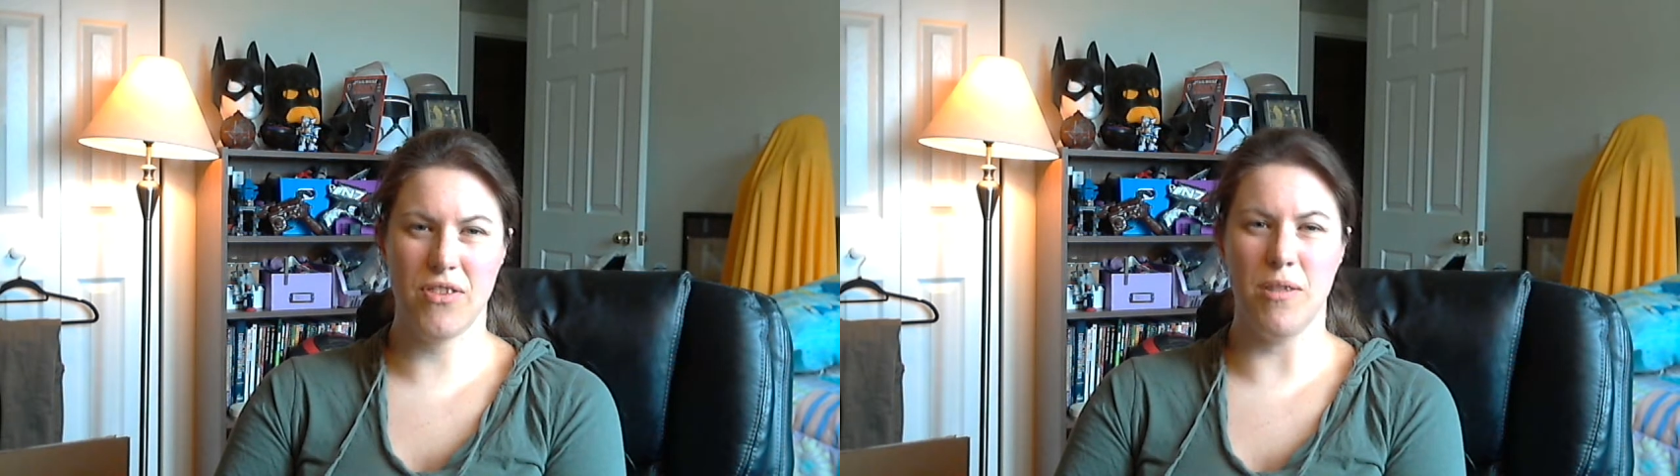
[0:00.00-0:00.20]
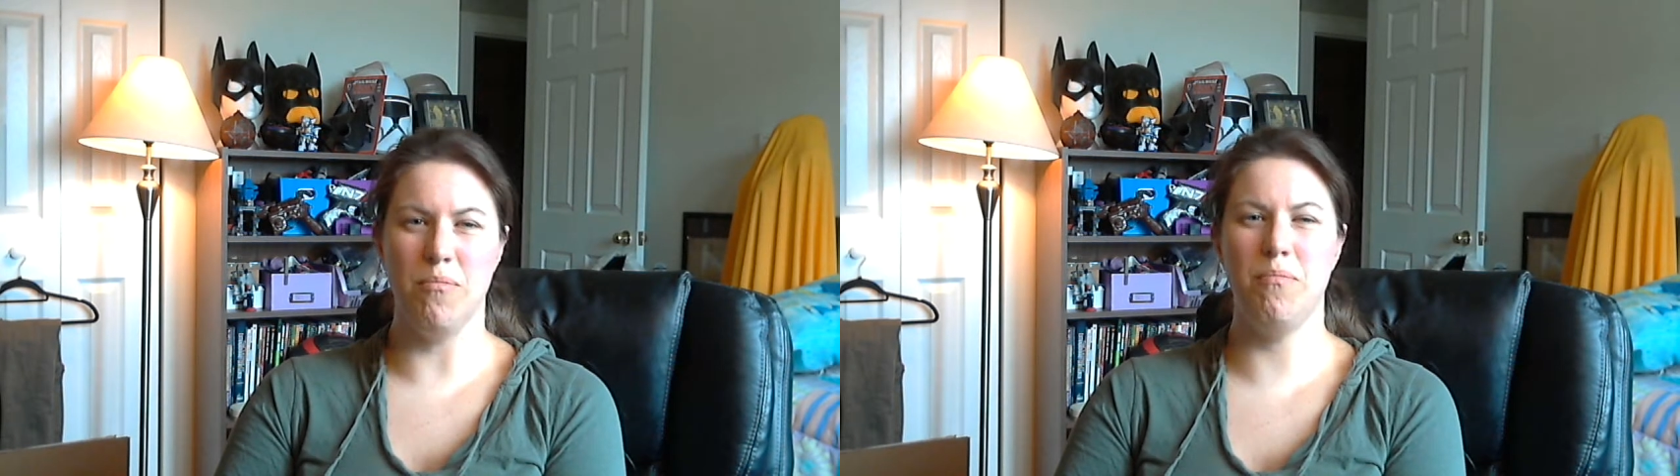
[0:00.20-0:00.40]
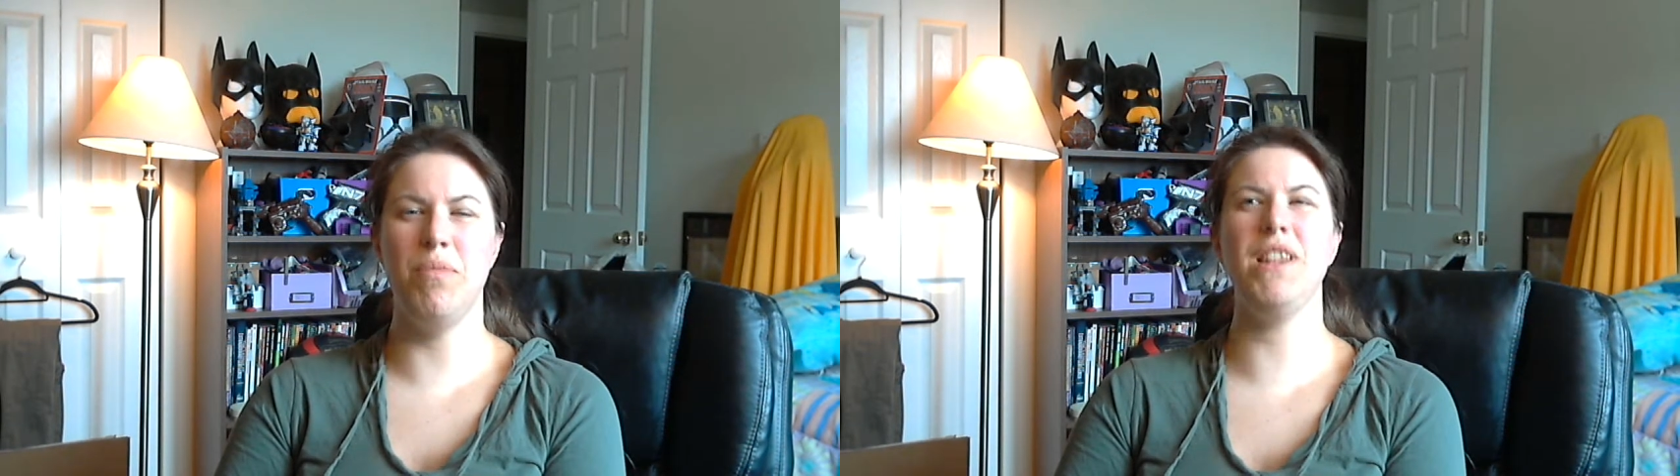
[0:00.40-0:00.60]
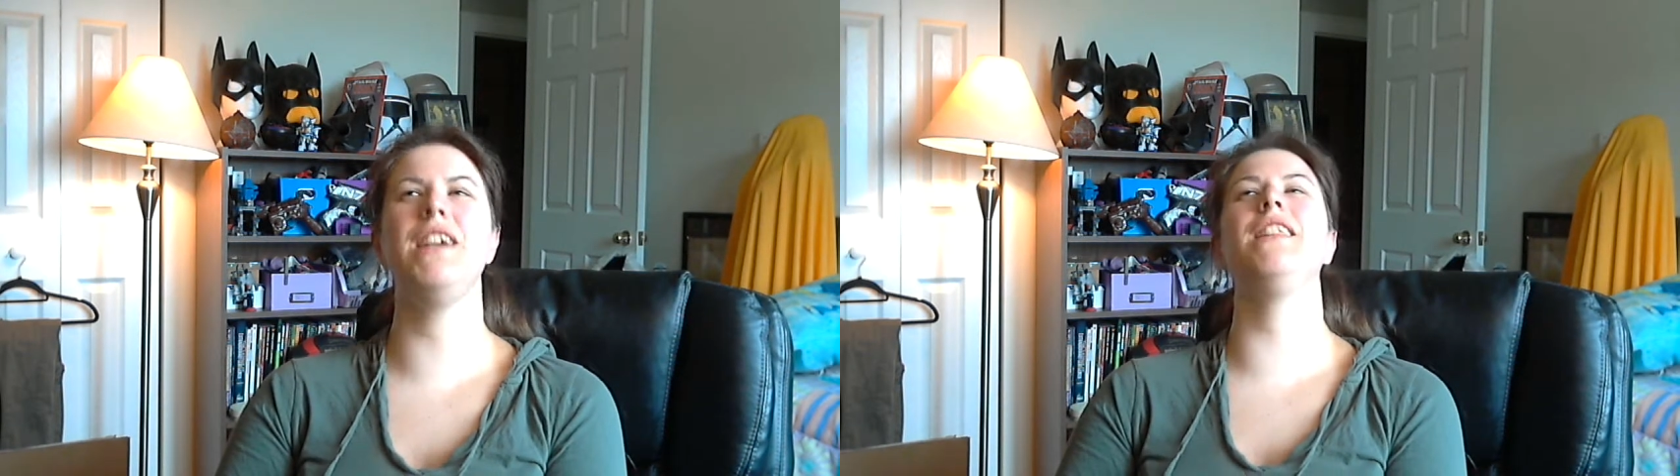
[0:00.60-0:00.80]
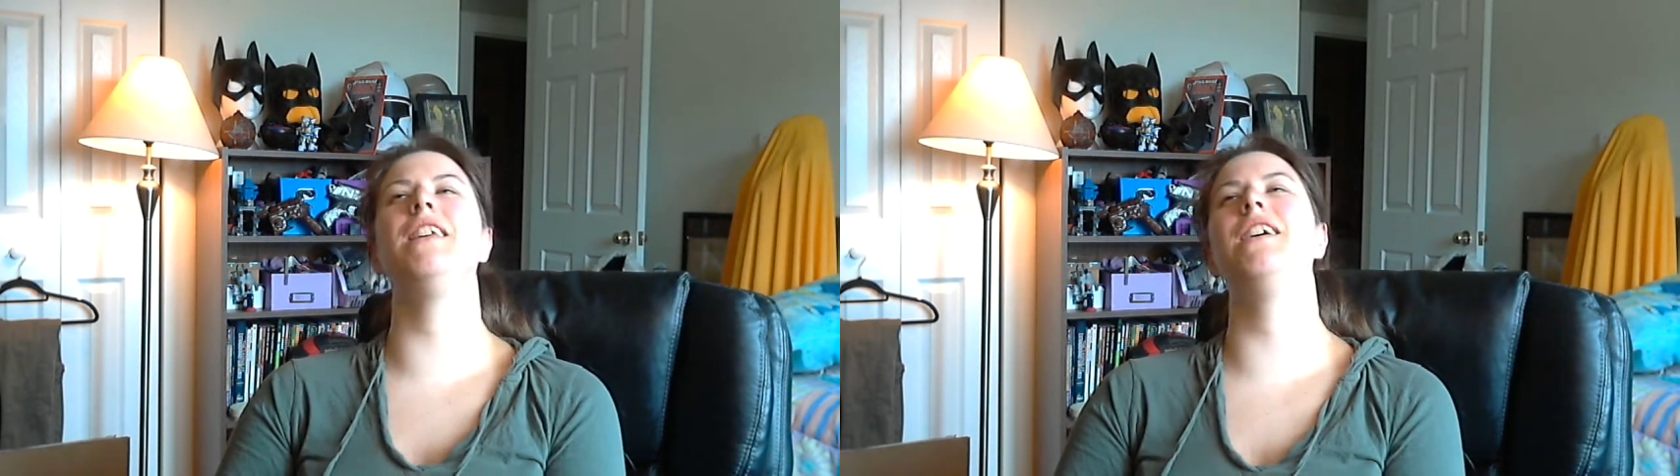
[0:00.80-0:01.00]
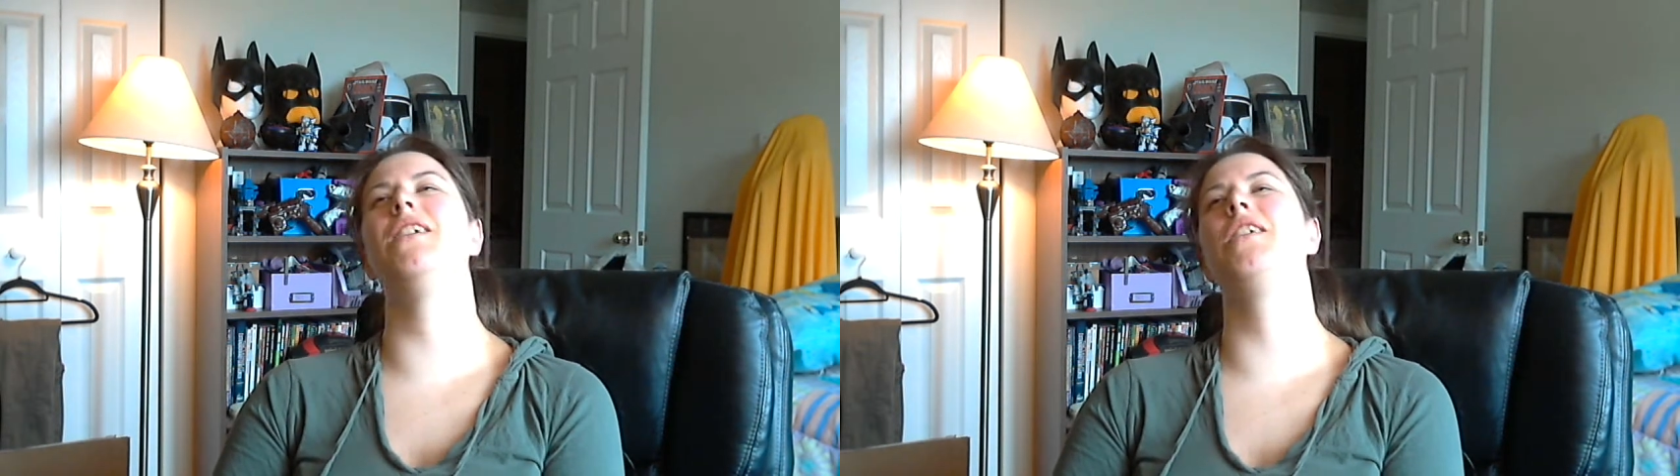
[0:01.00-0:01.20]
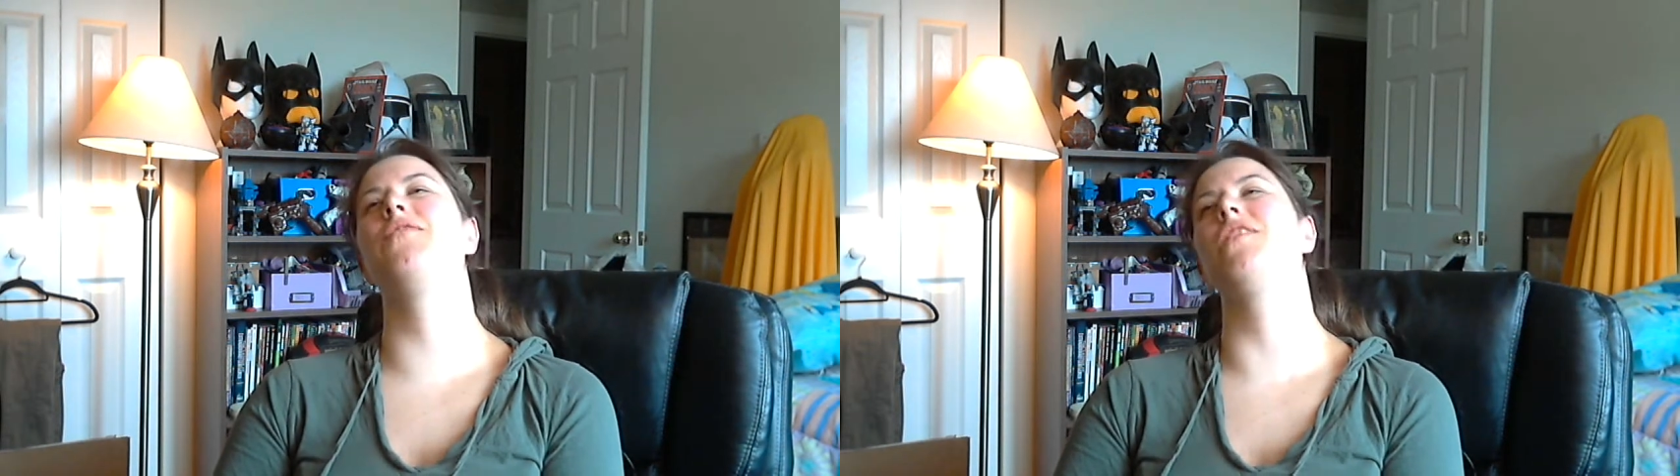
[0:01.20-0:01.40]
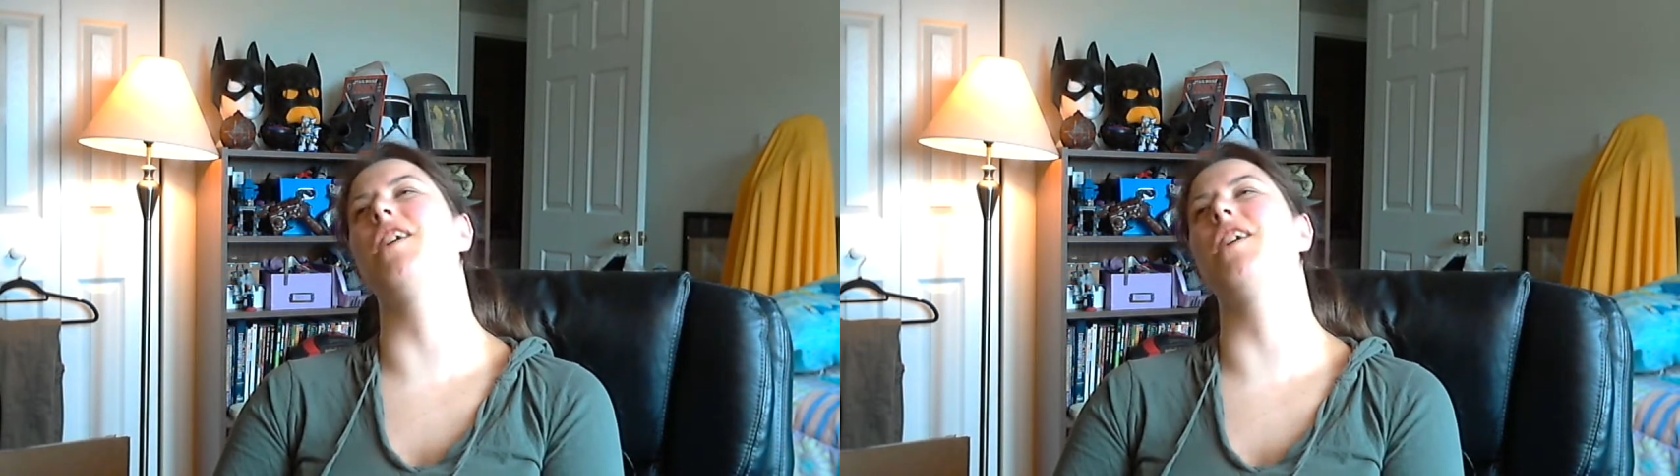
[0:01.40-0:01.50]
completely off